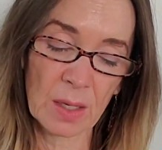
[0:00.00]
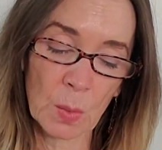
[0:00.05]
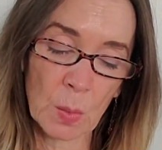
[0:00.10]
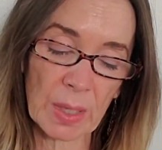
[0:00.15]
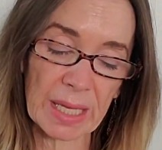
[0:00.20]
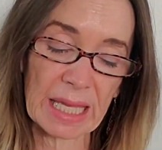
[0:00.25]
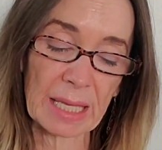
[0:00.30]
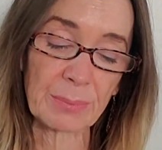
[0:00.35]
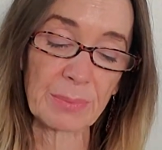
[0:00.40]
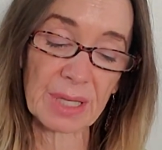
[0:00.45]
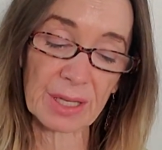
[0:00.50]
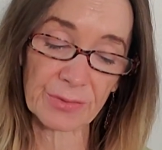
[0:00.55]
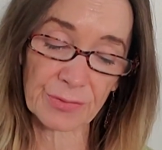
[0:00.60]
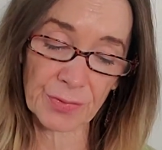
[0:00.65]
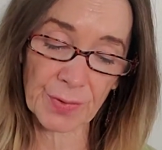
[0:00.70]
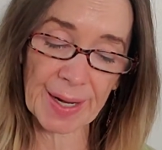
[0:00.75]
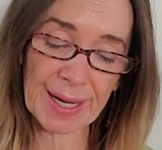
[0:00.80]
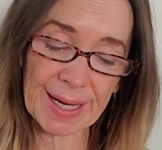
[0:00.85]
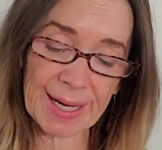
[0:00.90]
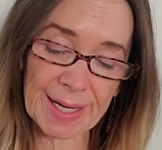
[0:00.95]
We can be
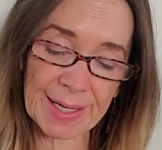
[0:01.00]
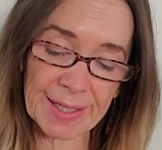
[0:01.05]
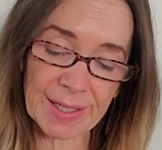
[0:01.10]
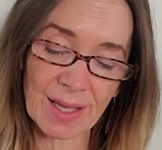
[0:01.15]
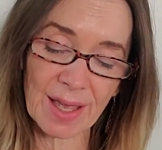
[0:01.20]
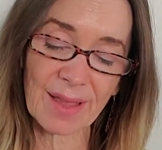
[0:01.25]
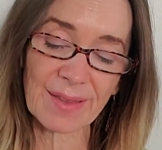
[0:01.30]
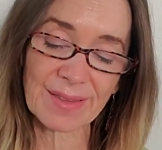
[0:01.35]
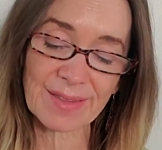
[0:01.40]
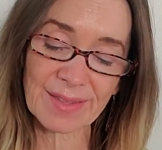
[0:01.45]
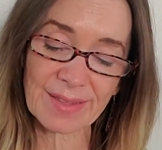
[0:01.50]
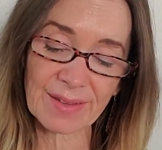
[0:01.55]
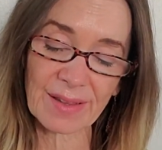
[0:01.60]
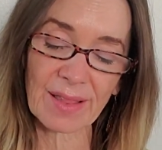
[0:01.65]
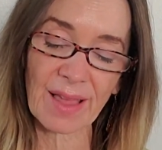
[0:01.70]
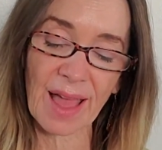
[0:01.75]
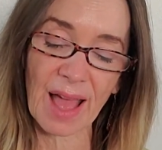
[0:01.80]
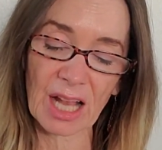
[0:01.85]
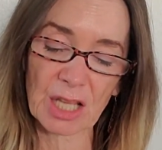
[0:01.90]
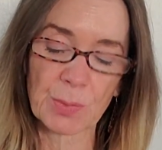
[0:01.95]
afraid and still
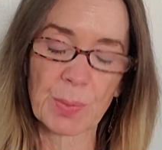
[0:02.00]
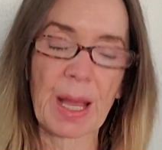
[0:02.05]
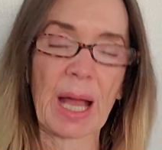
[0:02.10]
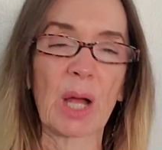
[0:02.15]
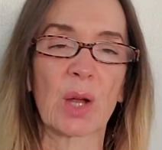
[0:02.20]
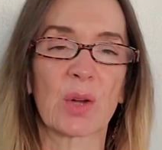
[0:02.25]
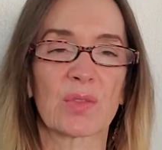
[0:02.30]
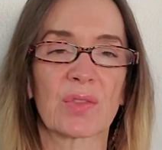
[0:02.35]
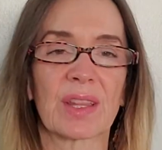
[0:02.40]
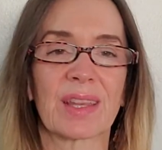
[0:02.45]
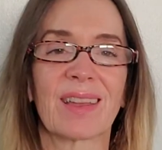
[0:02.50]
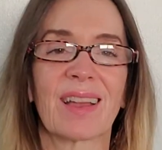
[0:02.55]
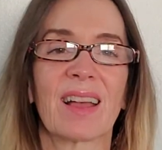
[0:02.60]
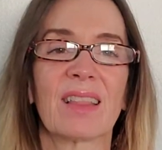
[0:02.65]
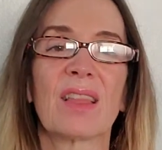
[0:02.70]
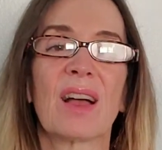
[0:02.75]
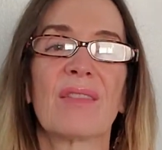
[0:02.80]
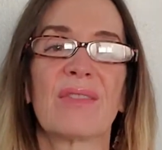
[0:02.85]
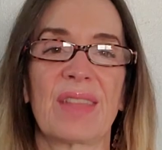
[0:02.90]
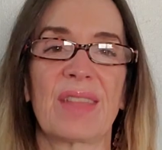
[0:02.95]
act powerfully. I
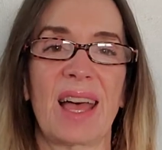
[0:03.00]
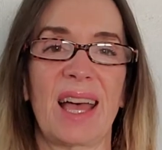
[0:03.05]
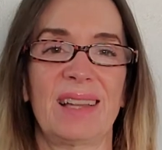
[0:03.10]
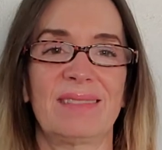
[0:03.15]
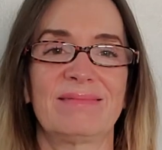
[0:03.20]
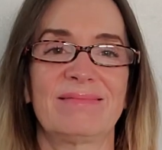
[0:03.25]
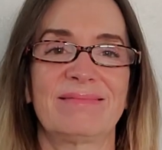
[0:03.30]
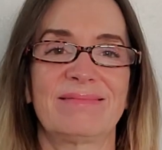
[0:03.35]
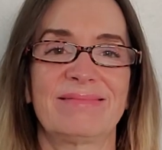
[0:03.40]
love that.